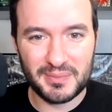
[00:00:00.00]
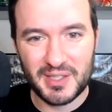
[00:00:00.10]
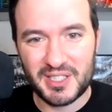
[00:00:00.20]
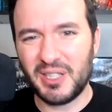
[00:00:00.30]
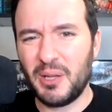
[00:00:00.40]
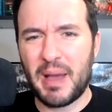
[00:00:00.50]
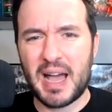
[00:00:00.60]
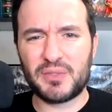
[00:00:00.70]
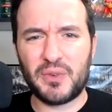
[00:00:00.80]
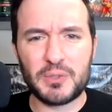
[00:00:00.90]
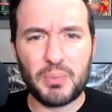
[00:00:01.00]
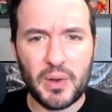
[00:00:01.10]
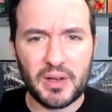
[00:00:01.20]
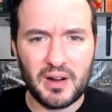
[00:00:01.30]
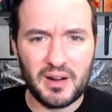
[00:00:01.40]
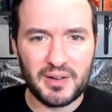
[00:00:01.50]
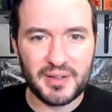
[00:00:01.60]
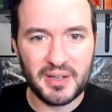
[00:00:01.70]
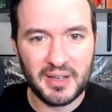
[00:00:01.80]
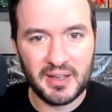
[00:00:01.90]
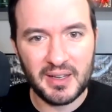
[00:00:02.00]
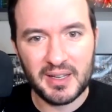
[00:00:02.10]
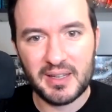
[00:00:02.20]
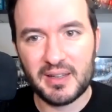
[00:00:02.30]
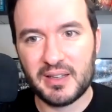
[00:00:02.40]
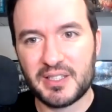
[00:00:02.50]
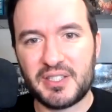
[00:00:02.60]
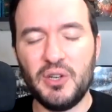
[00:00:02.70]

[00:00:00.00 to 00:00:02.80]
Still a pass first point guard, still